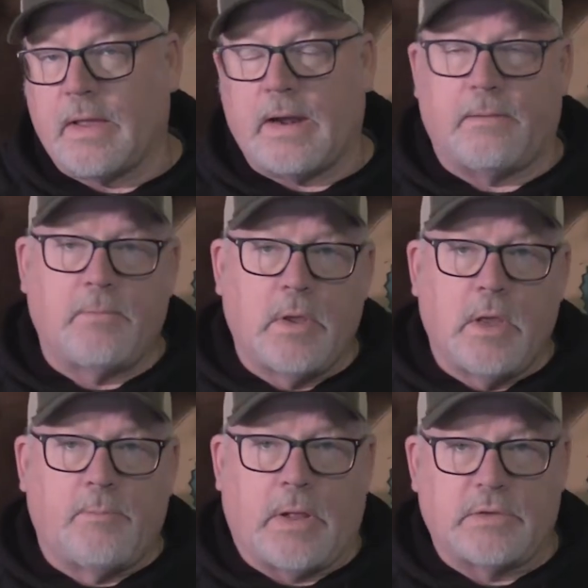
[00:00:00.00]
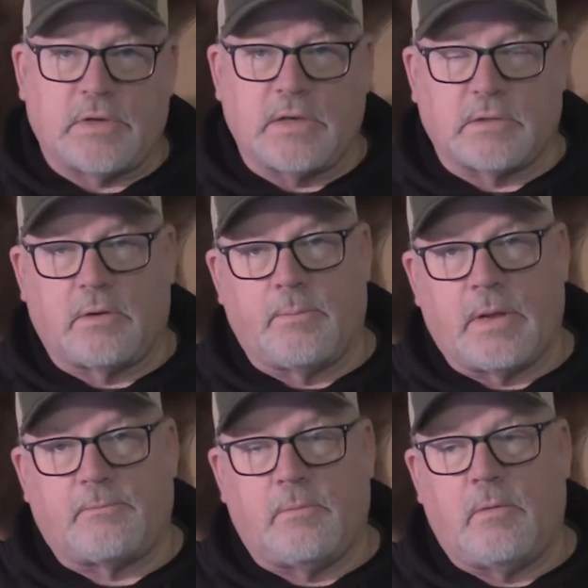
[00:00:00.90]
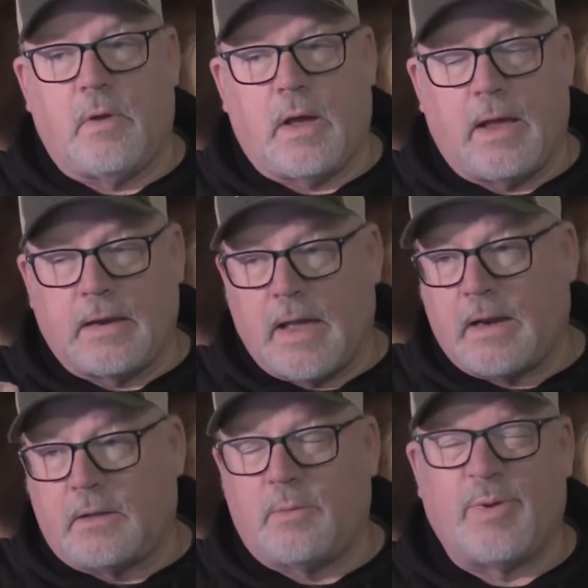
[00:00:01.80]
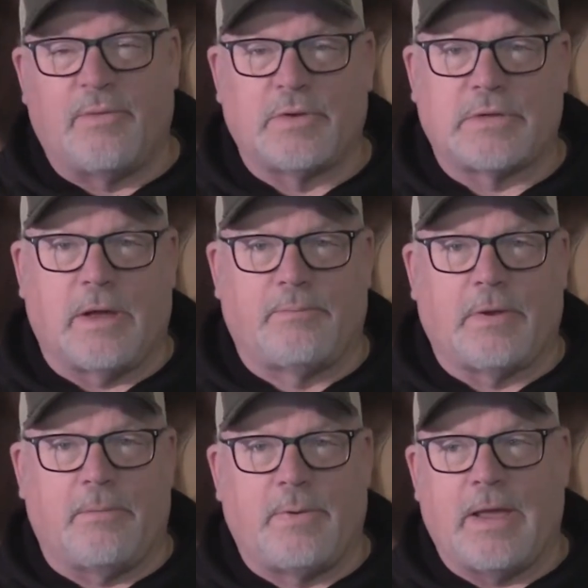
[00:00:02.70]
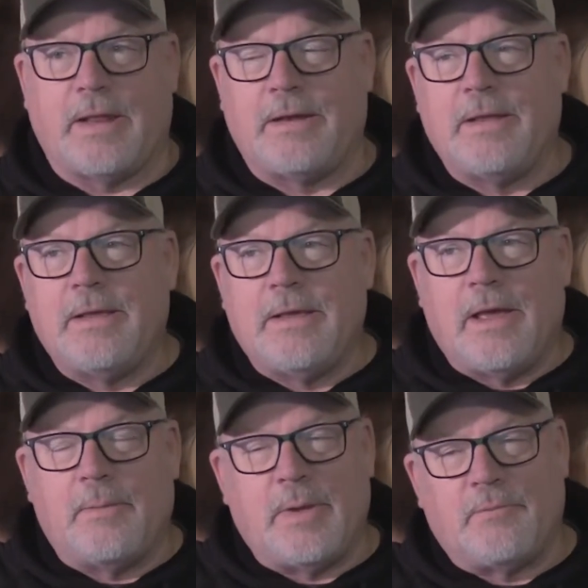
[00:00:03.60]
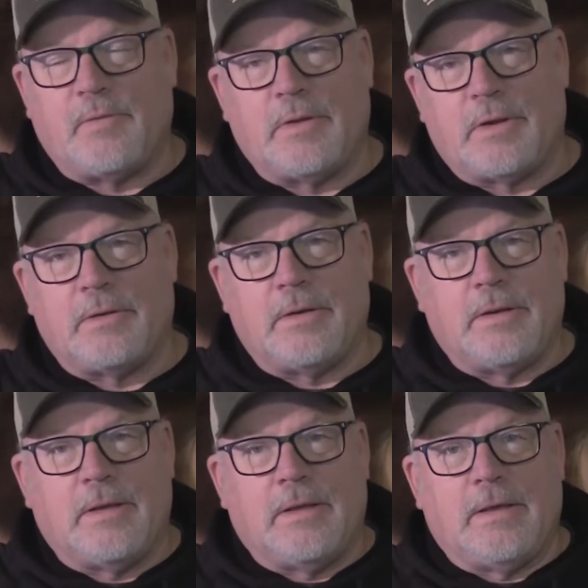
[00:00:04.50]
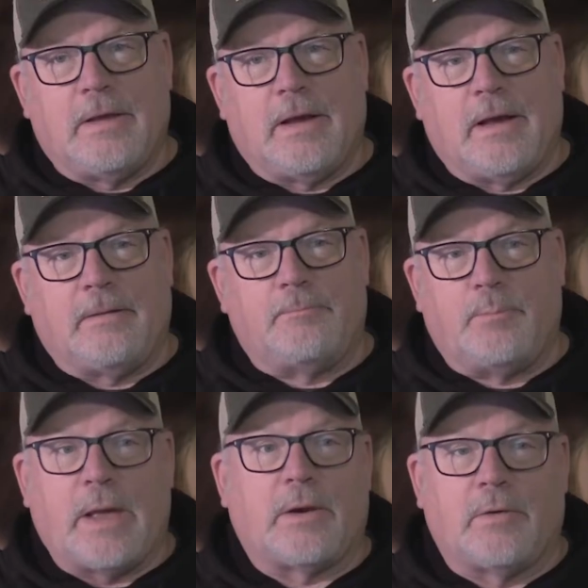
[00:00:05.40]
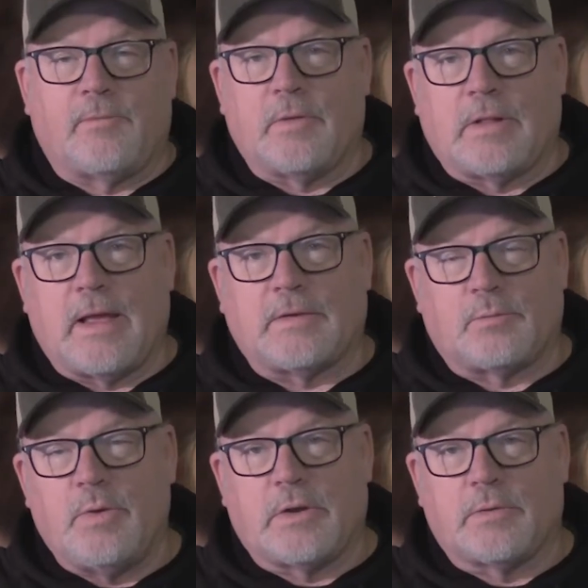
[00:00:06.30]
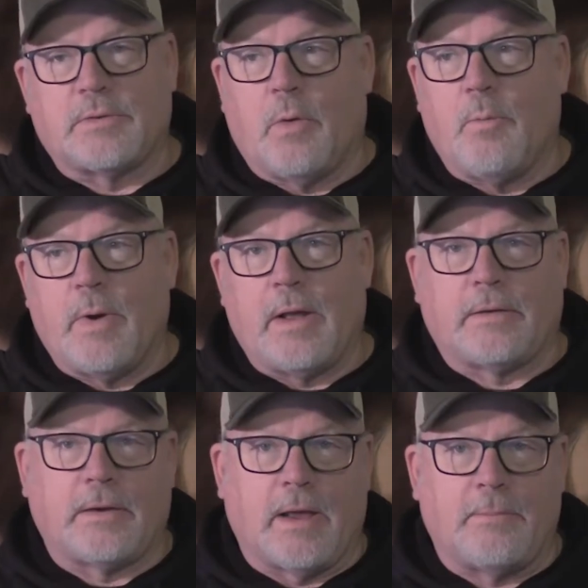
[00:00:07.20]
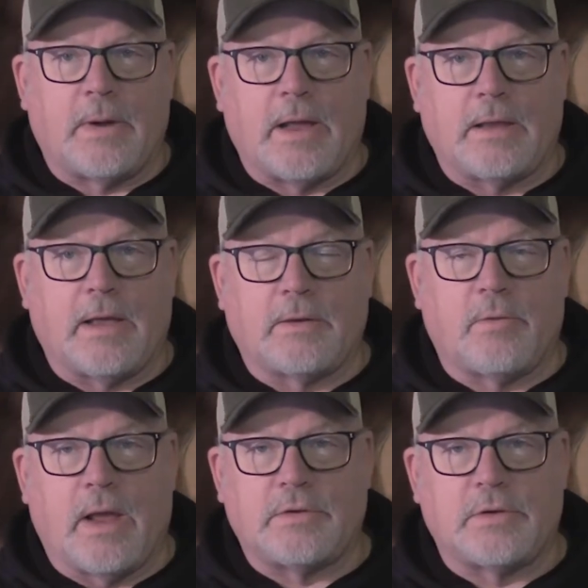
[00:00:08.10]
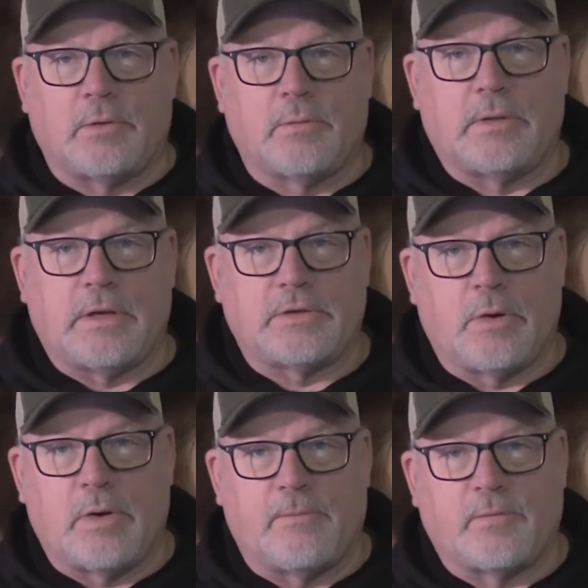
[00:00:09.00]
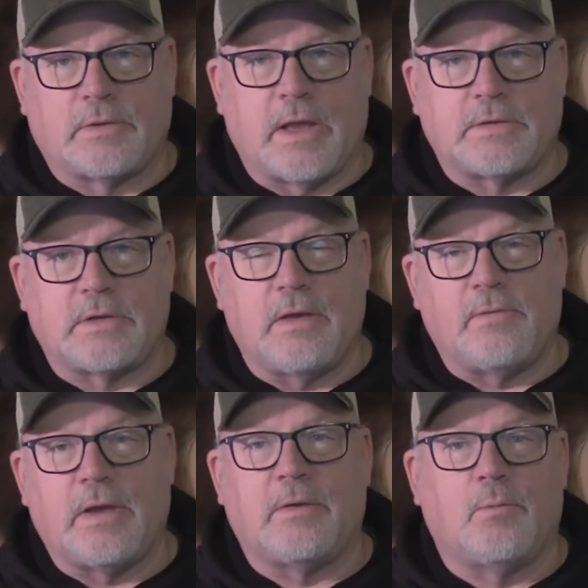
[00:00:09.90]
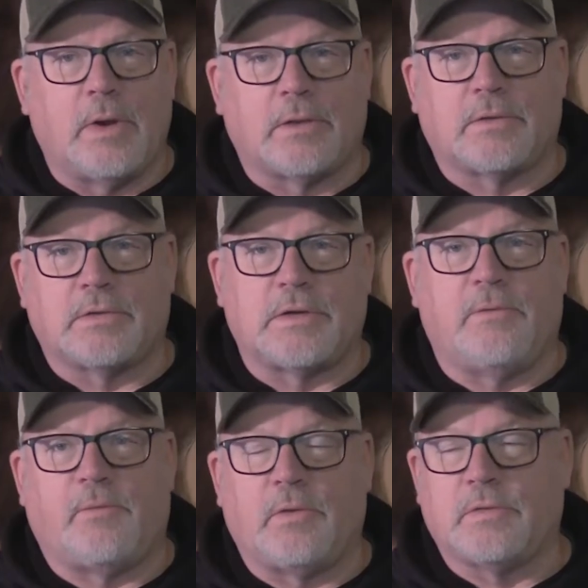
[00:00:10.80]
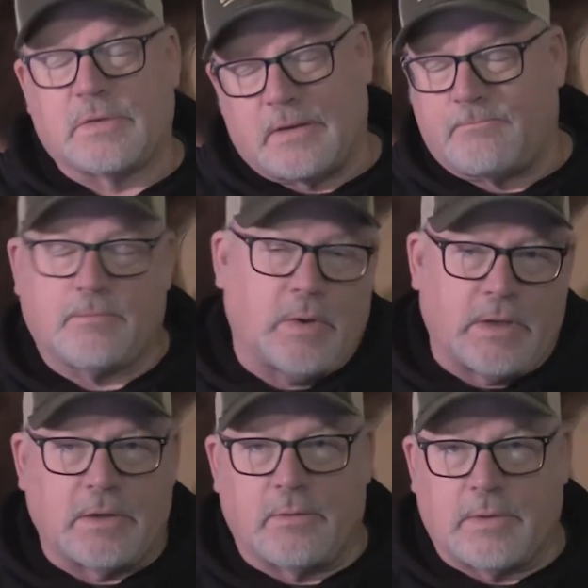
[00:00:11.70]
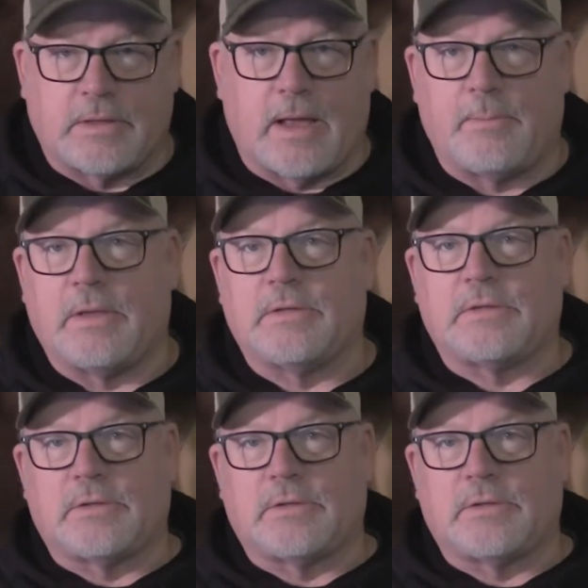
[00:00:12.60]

I got to apologize a little bit. I got a little bit of a stuffed up head. I've been feeling better for the last week or so, but I had grandchildren that showed up for Thanksgiving with the sniffles, and you know what that means.